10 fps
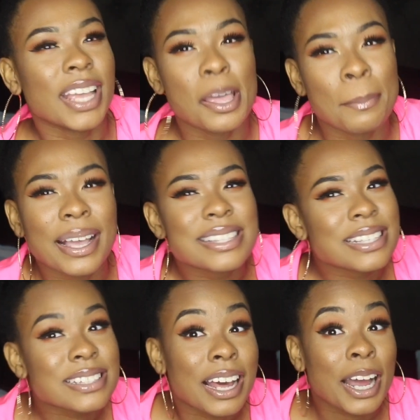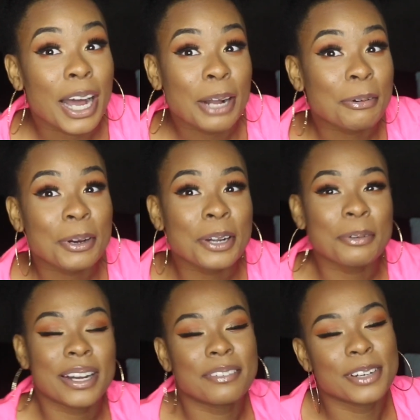It makes things kind of awkward or
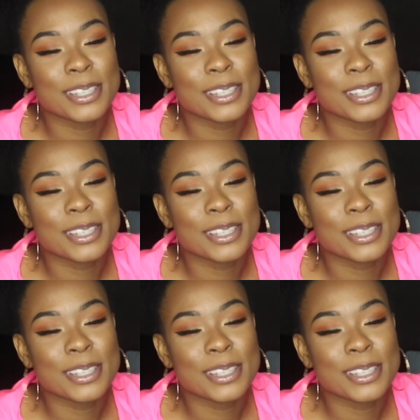whatever.